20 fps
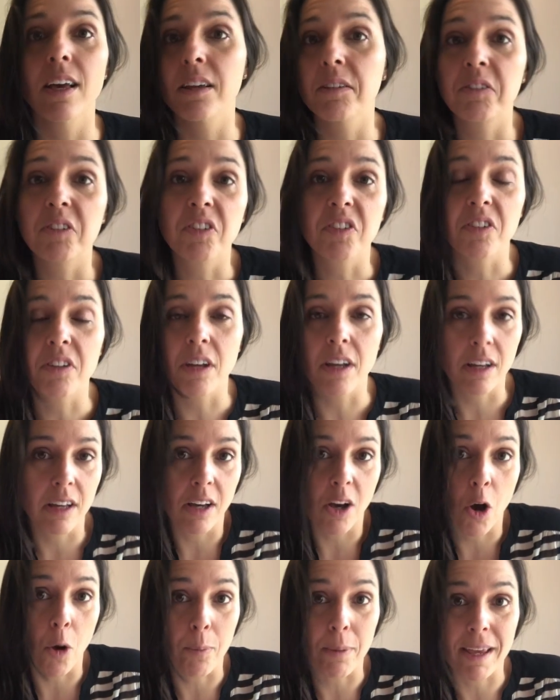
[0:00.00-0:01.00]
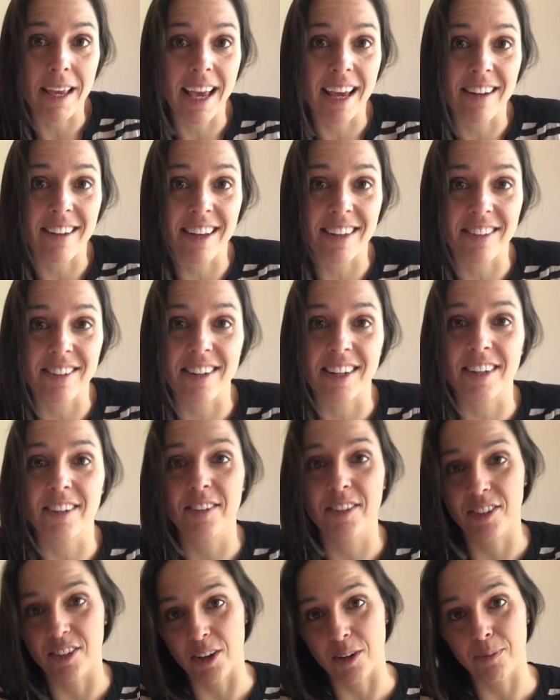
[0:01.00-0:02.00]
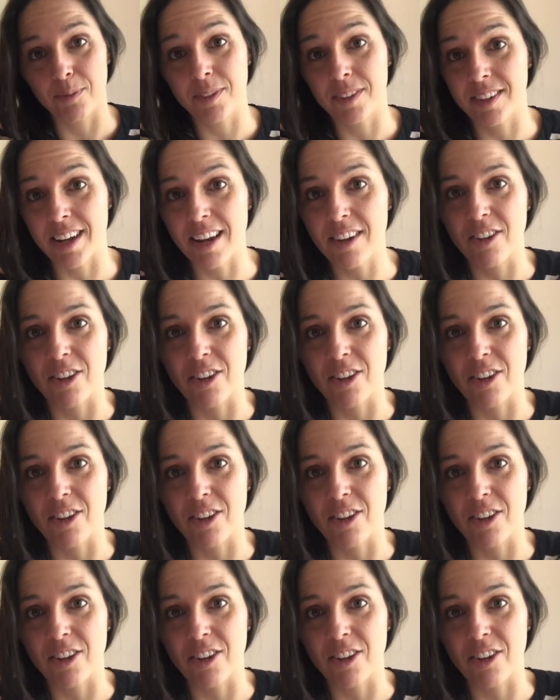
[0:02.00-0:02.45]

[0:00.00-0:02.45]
just OPK testing. So stay